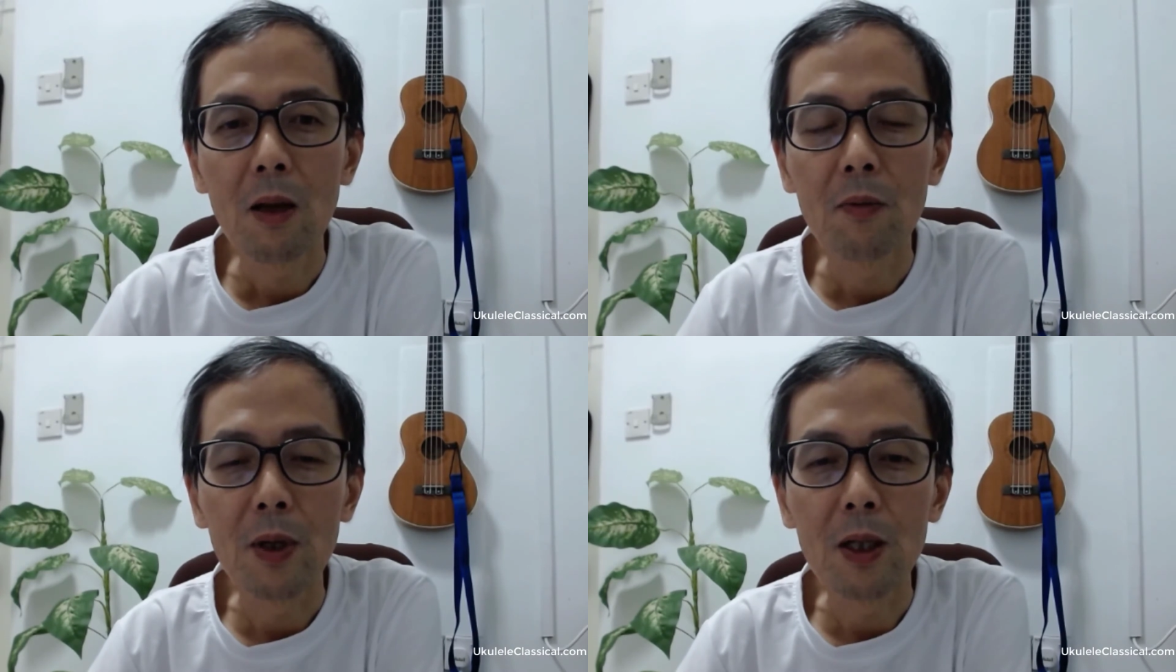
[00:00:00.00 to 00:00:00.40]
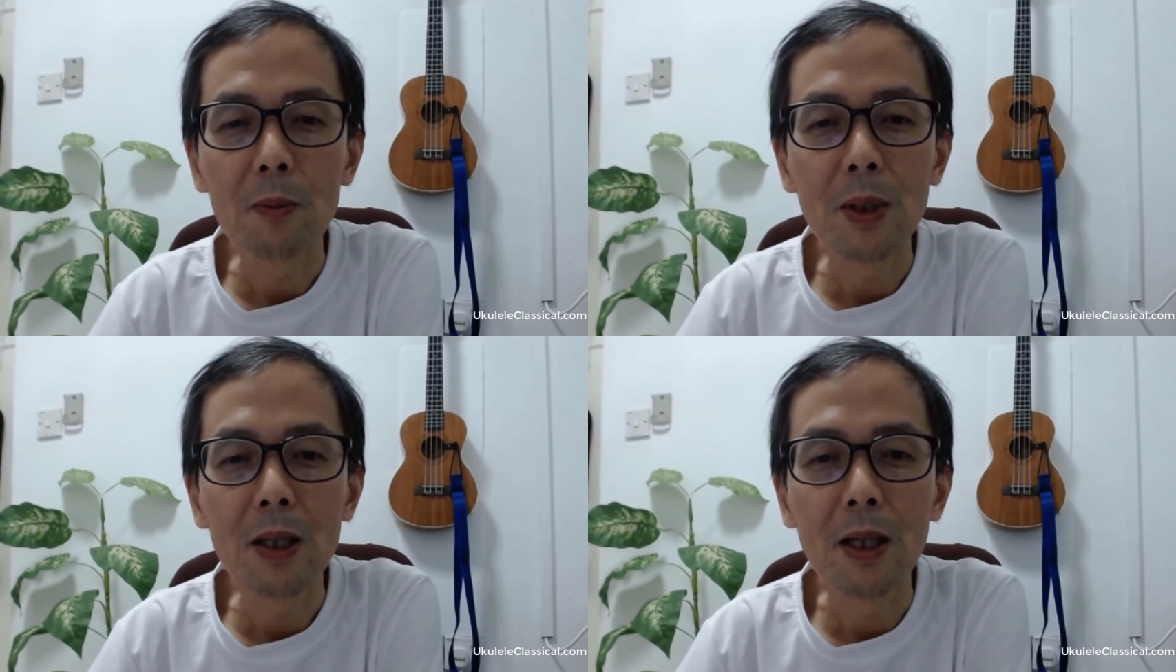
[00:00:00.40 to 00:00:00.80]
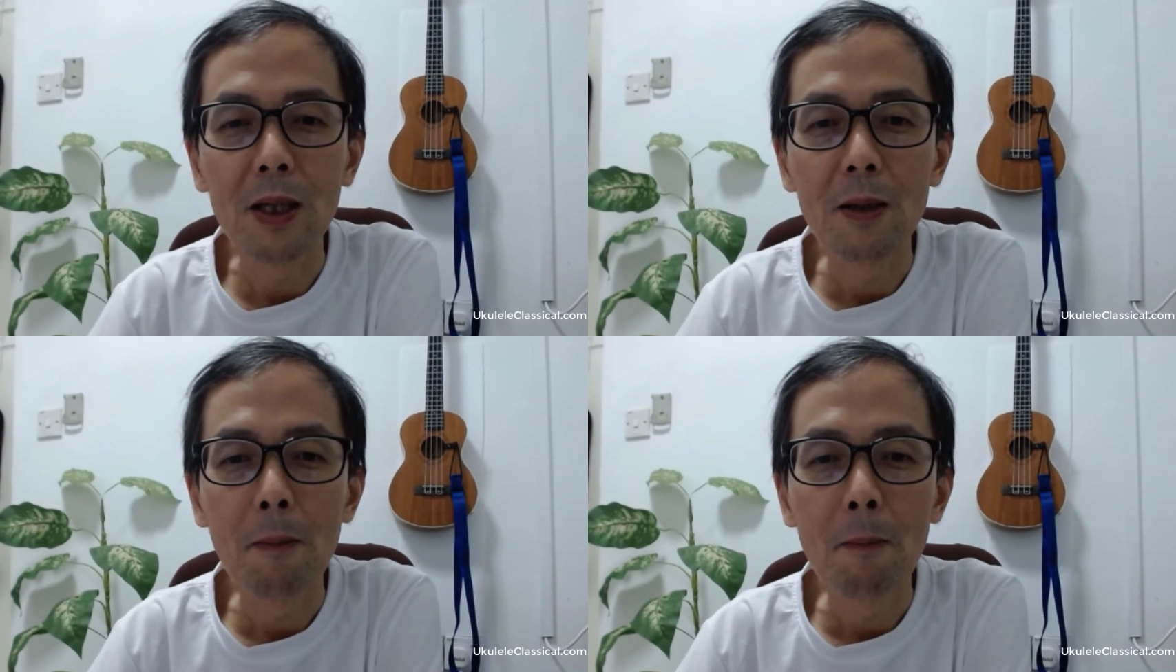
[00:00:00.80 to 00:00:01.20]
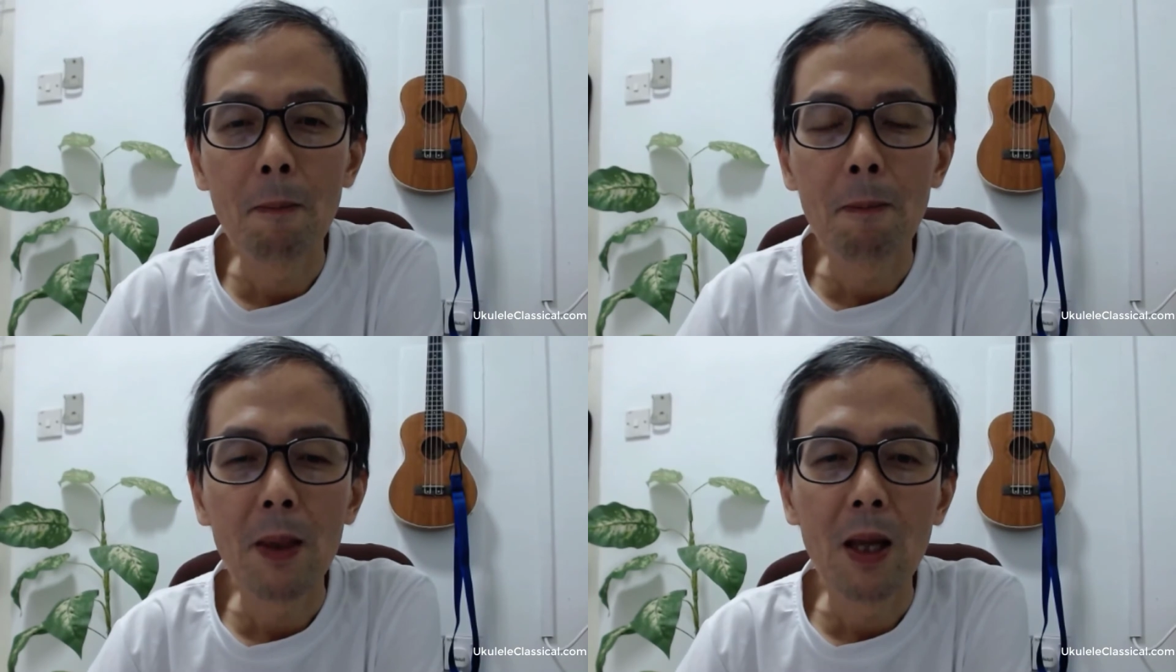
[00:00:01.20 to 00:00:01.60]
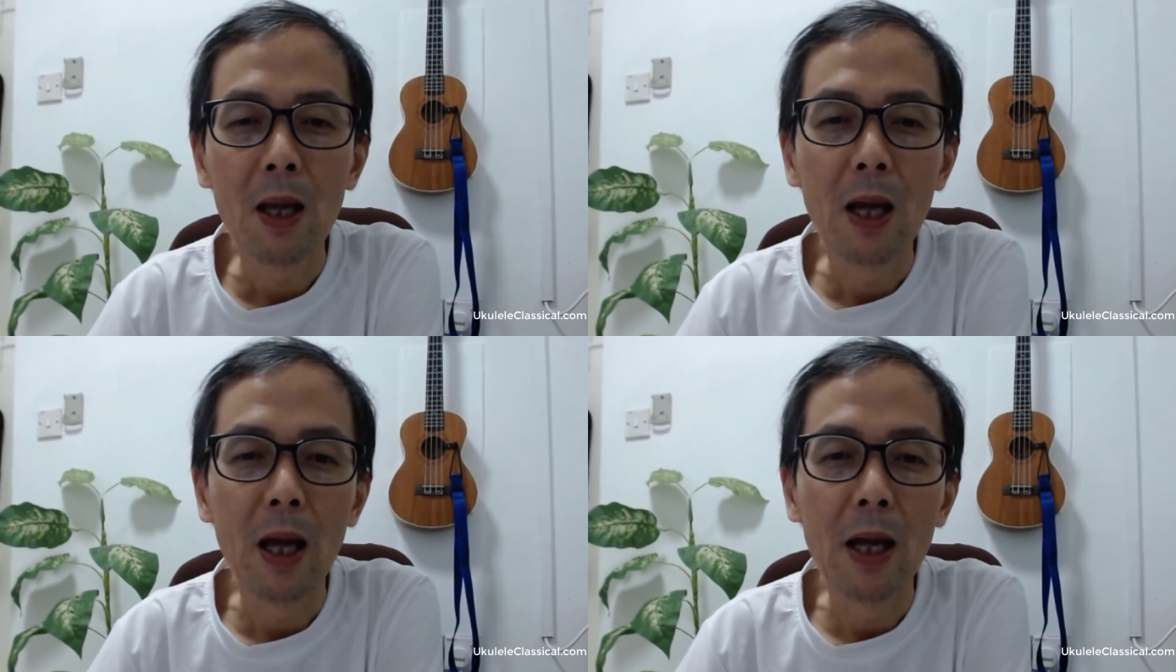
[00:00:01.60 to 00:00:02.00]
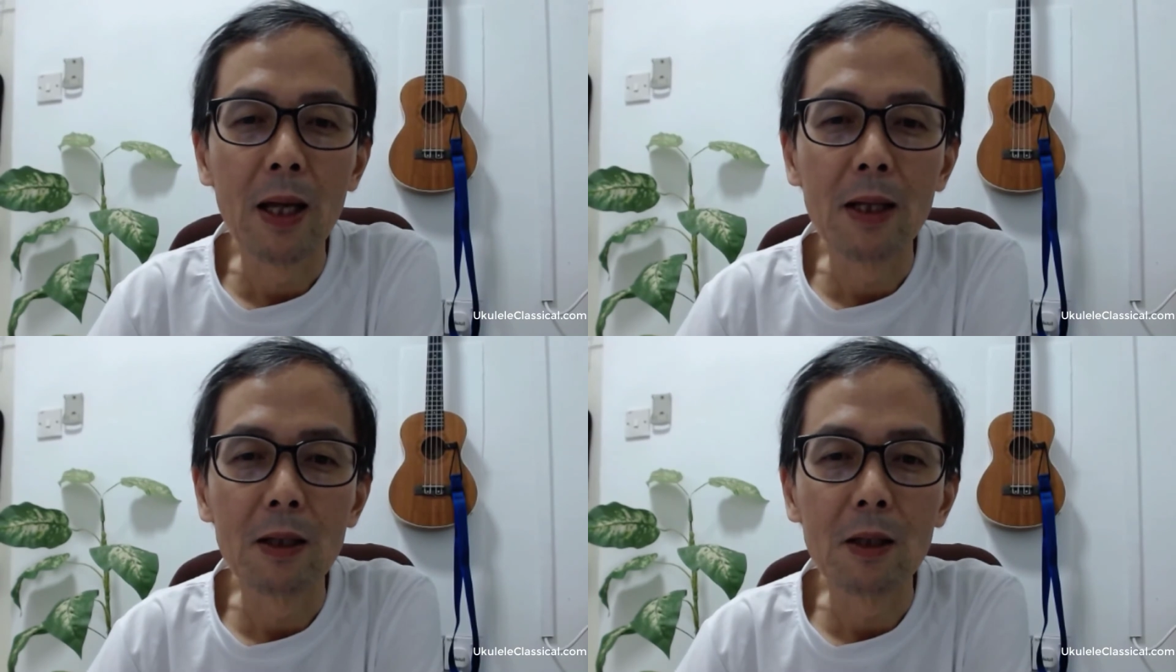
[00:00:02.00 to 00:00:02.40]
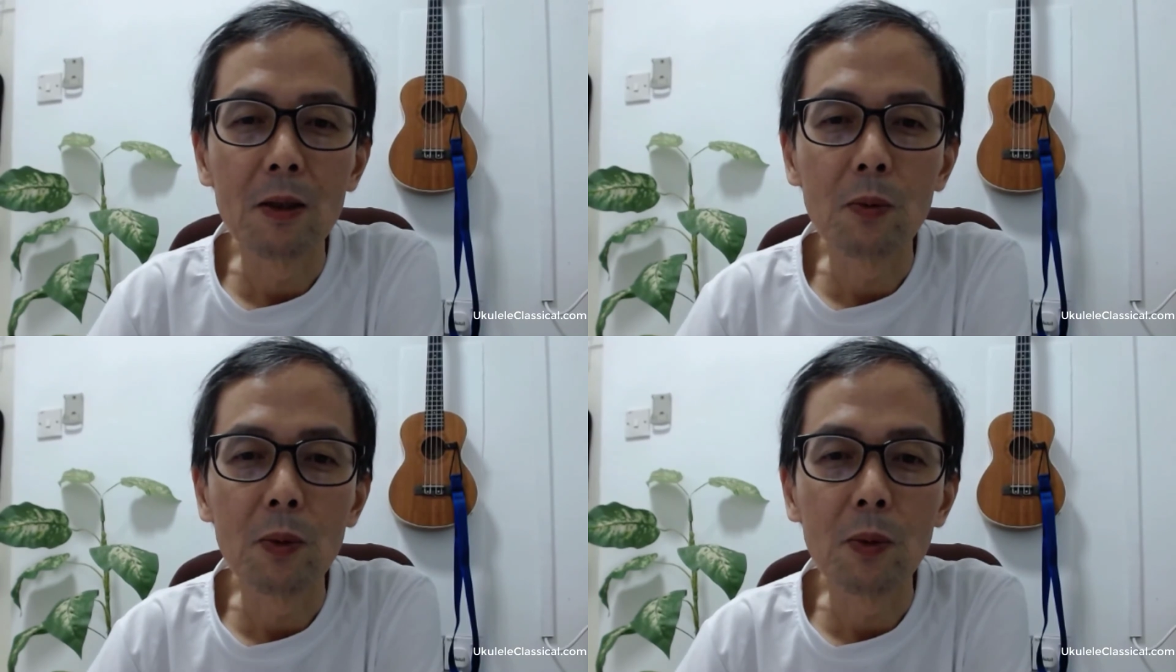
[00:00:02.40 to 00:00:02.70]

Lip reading: finger picking, and